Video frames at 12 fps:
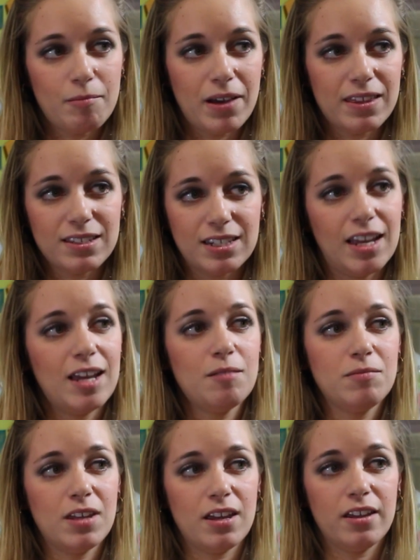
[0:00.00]
By the
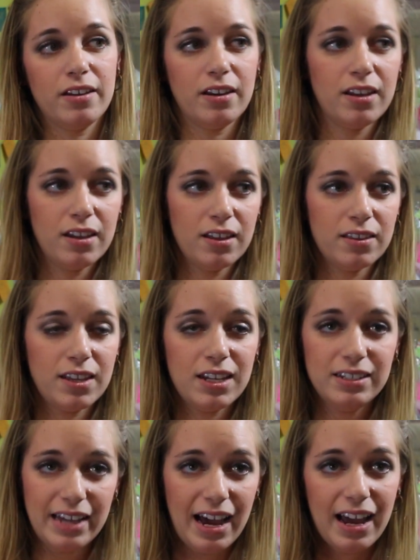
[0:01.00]
time that
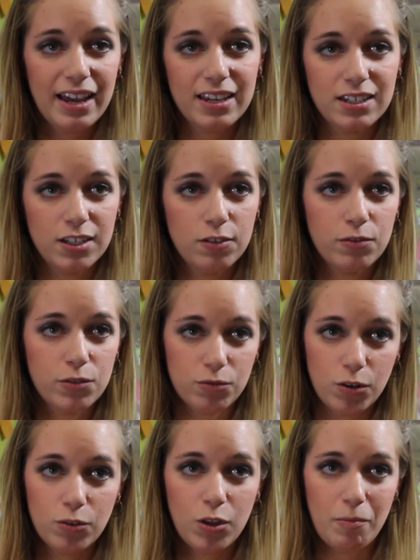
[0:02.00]
they die and you've
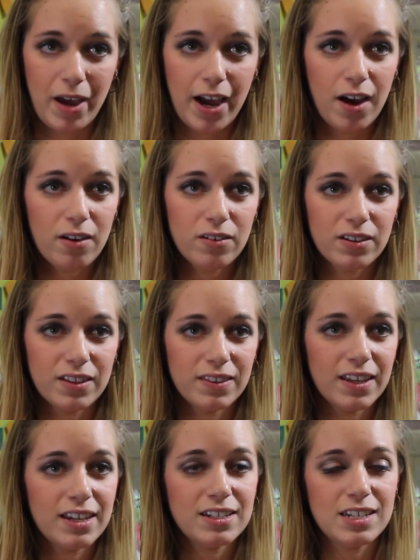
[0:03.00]
thrown them out
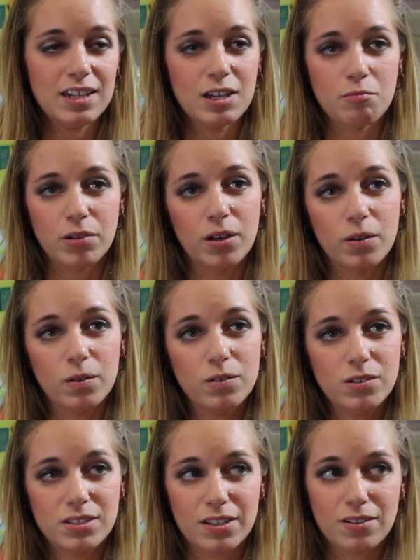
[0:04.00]
and they
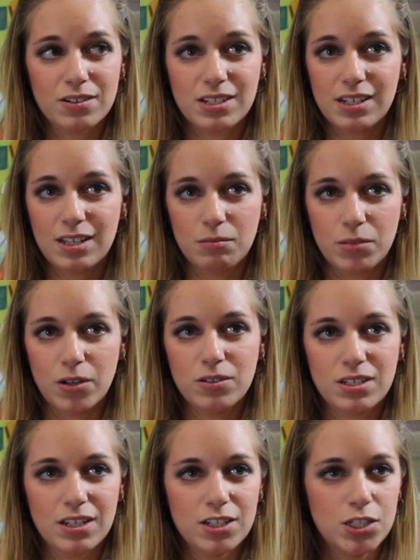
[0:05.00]
decompose, they're
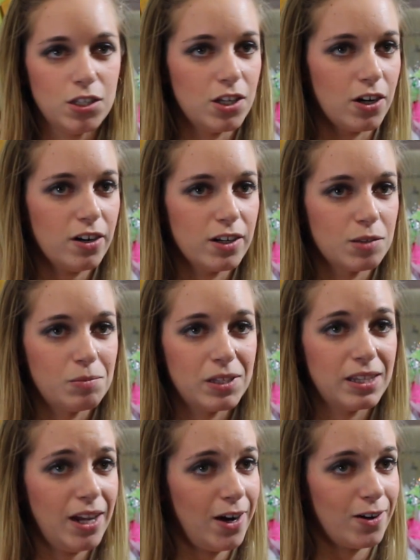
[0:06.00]
decomposing into the earth,
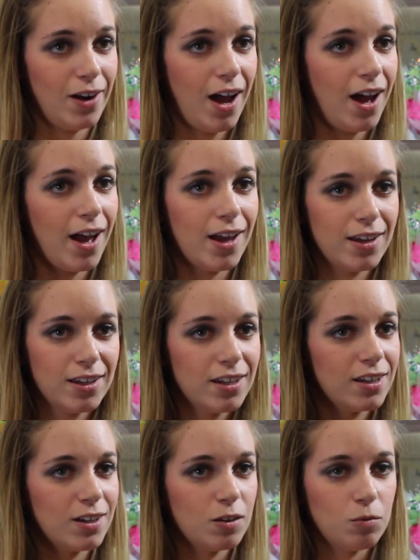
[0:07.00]
but they are not
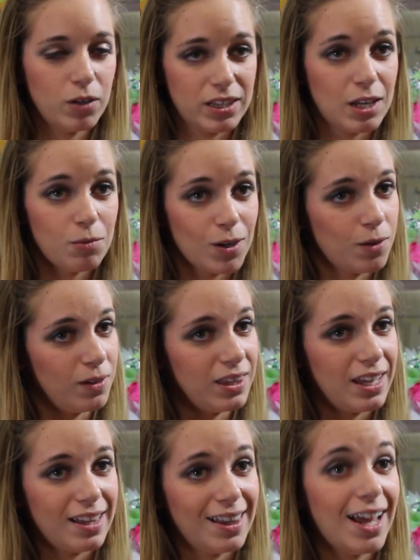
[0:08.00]
what they were
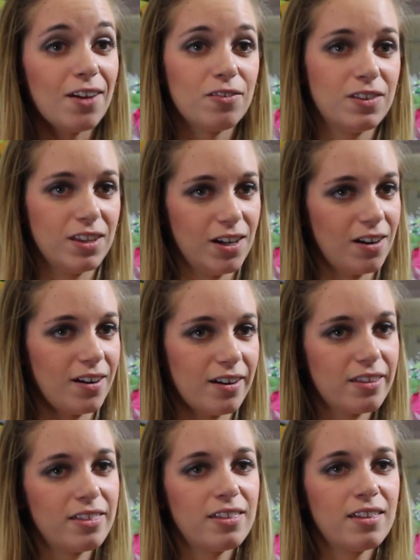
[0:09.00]
when they left the earth.